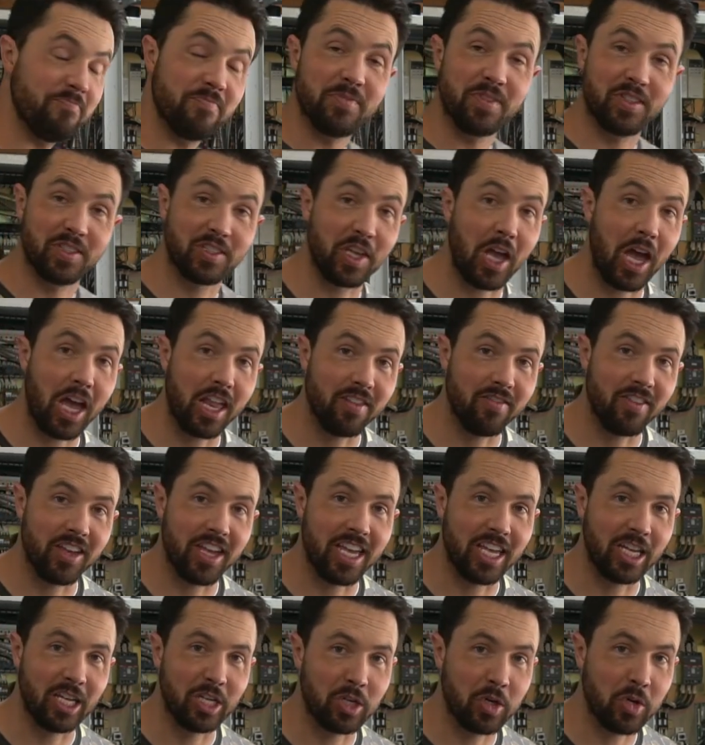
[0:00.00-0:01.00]
It's kind of
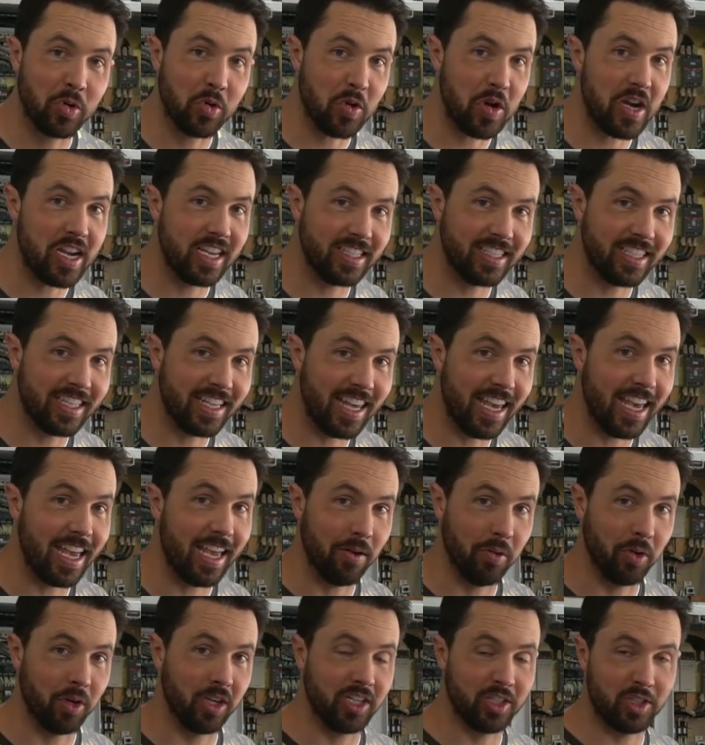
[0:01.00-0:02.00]
a crazy
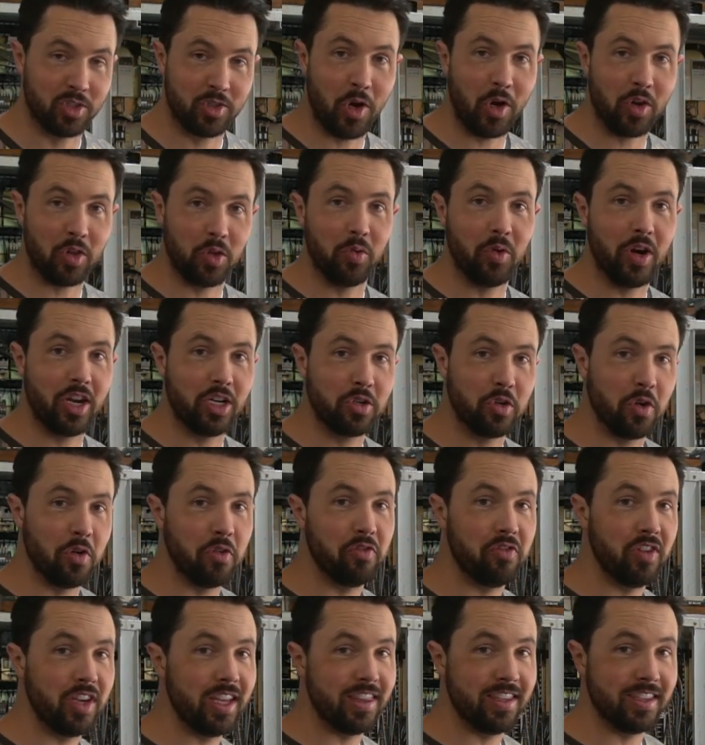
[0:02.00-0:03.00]
day. We're going to start the
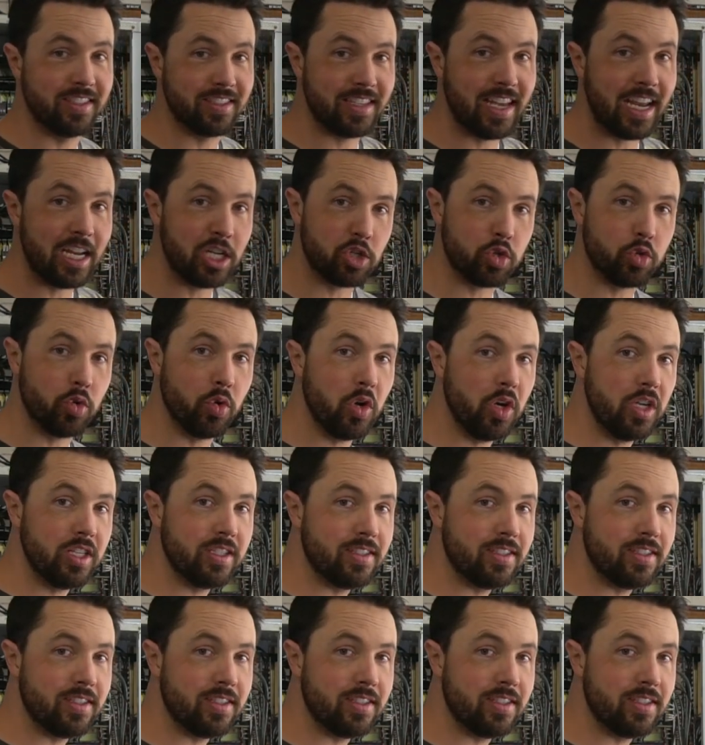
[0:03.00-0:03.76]
retrofit, the Centroid